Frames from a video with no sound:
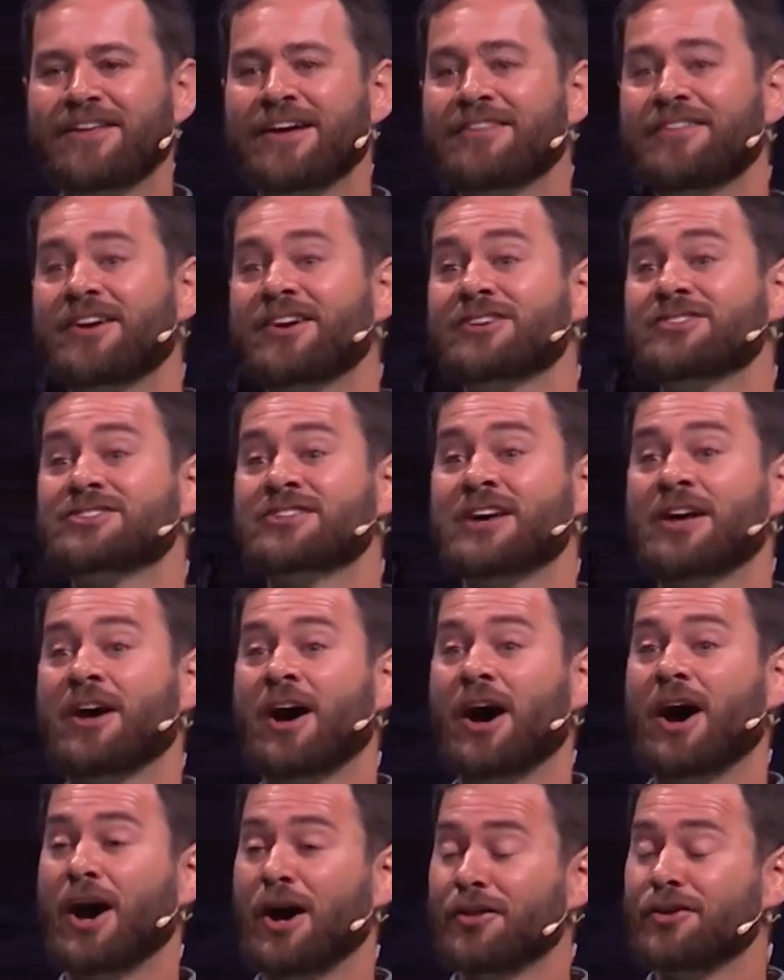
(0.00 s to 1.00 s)
then there's
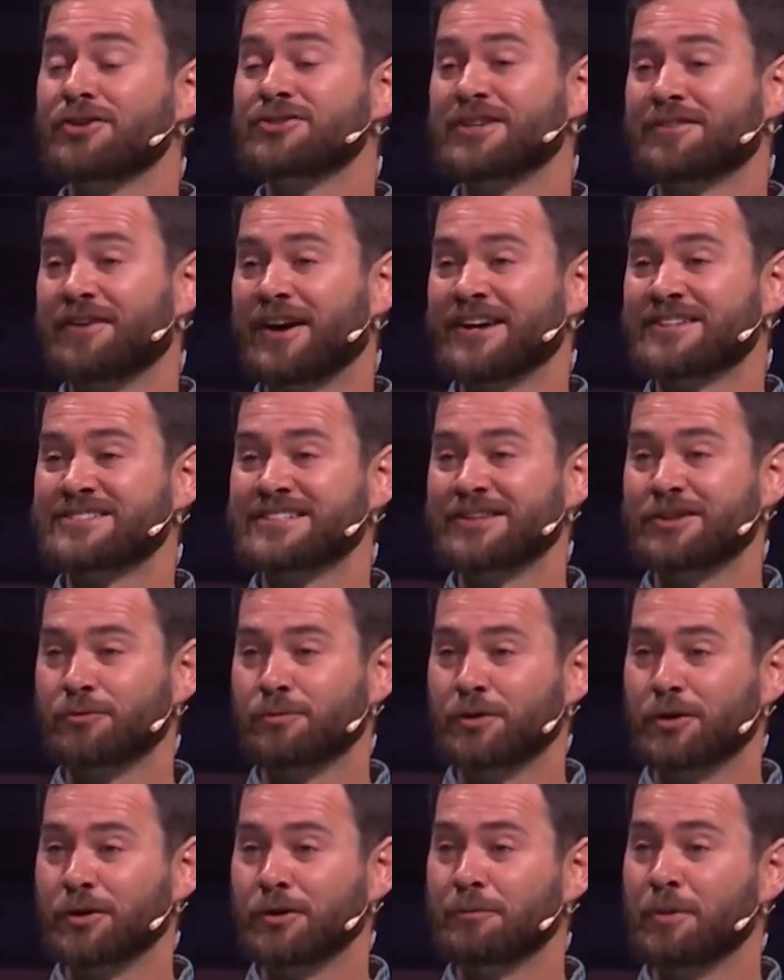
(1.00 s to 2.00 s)
others of us in the
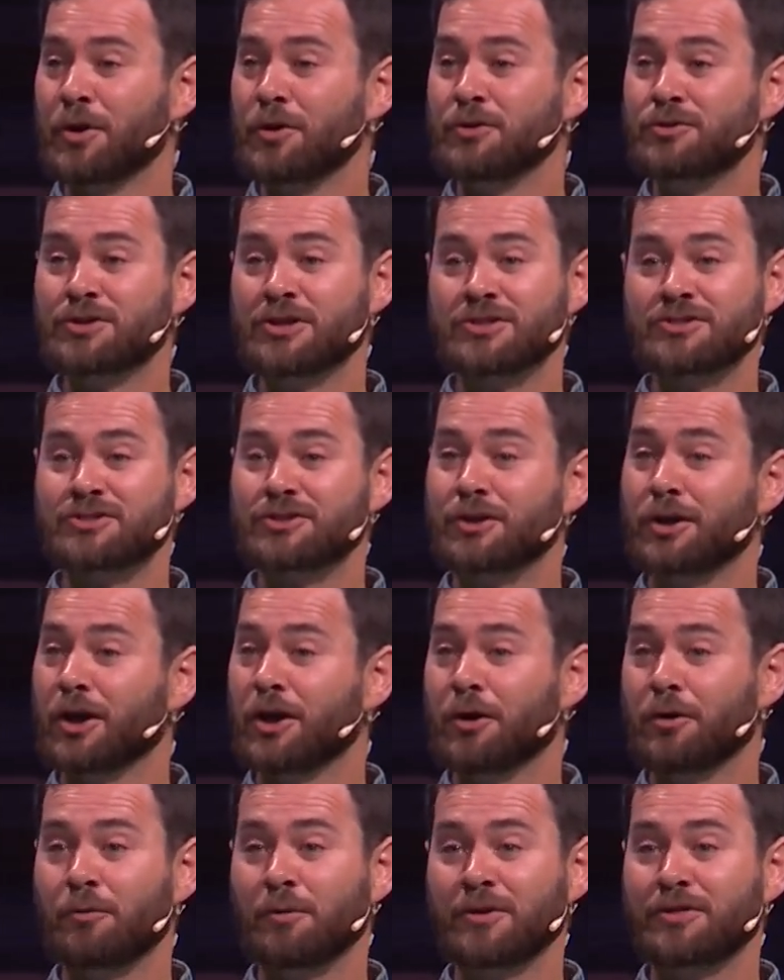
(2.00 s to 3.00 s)
room who just
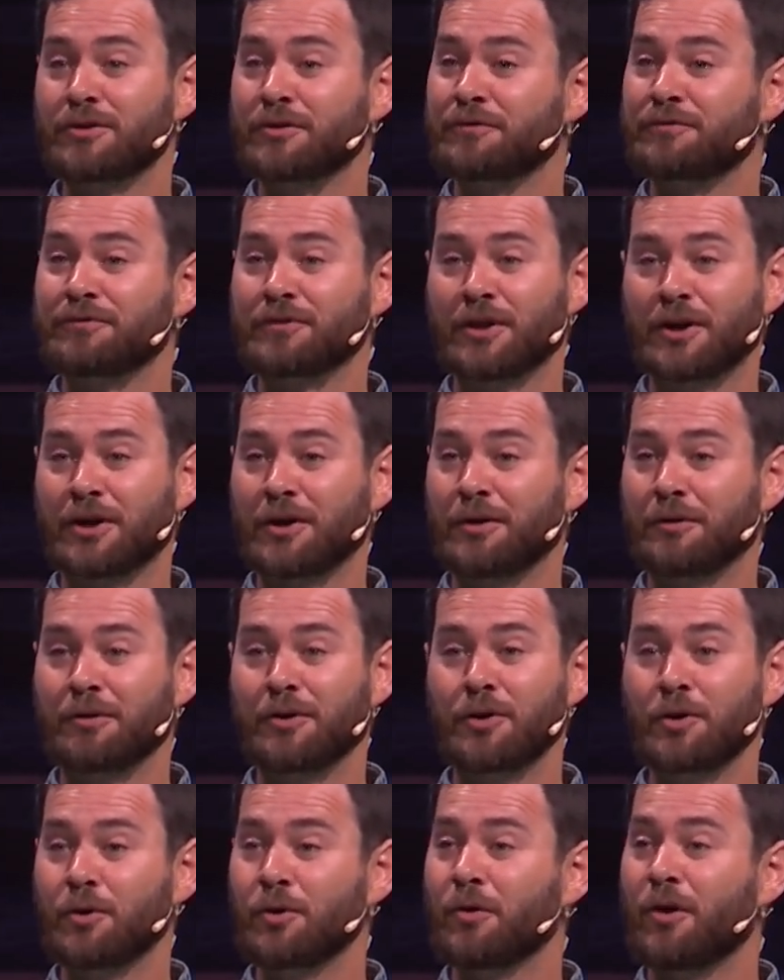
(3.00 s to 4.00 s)
go with the flow.
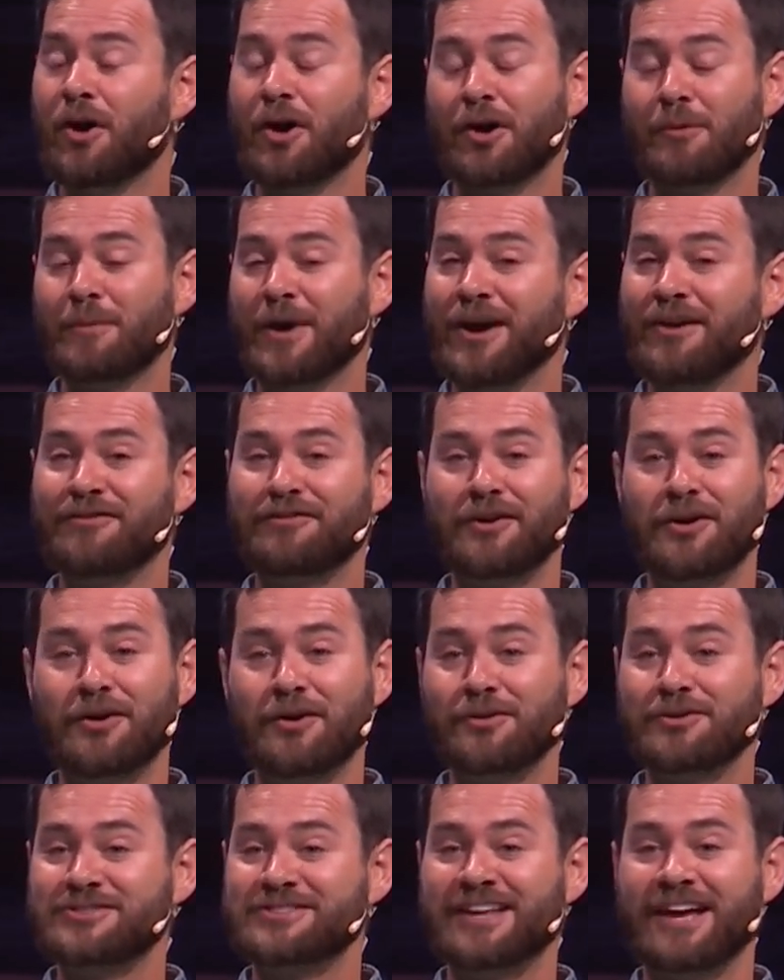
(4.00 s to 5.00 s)
Who are my
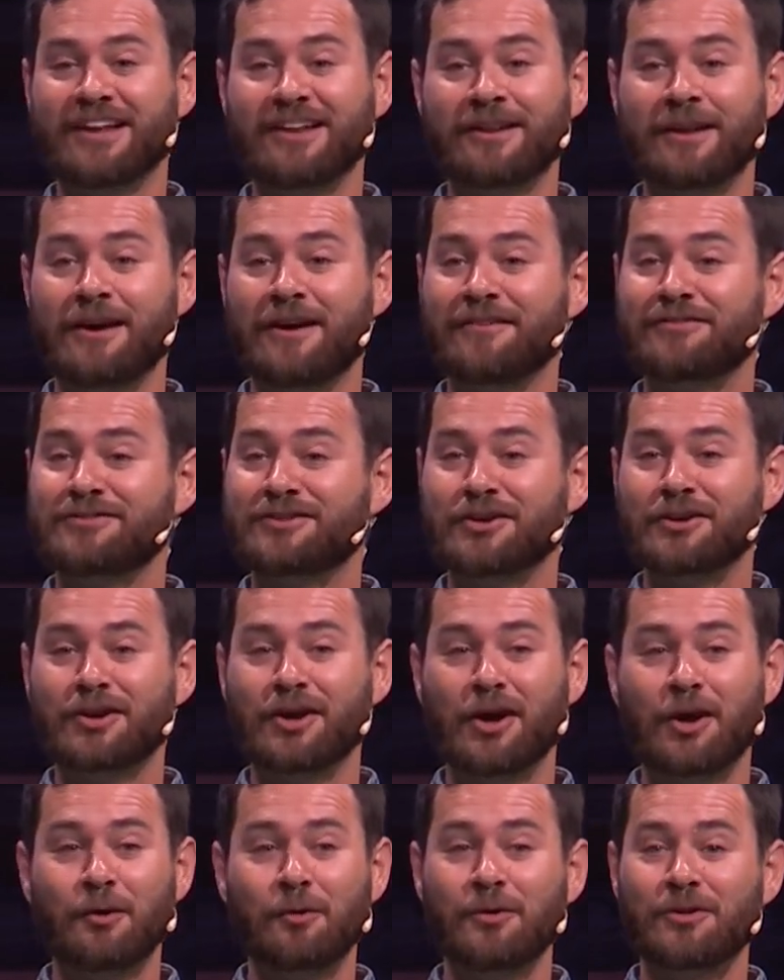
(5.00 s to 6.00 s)
folks that love to
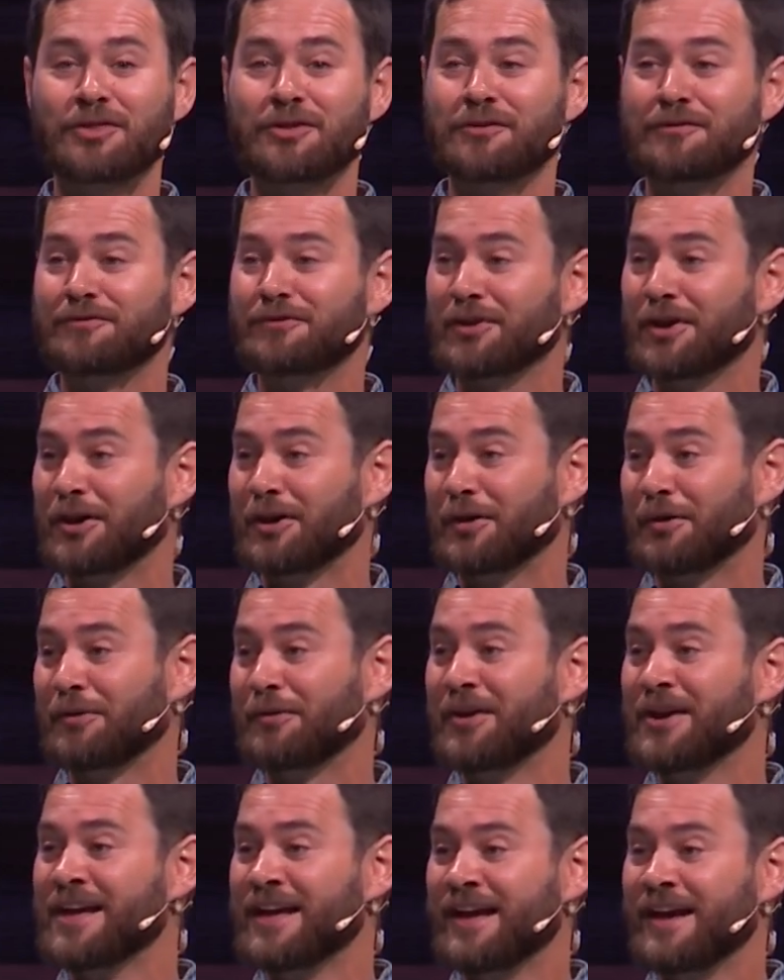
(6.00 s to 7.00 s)
go with the flow?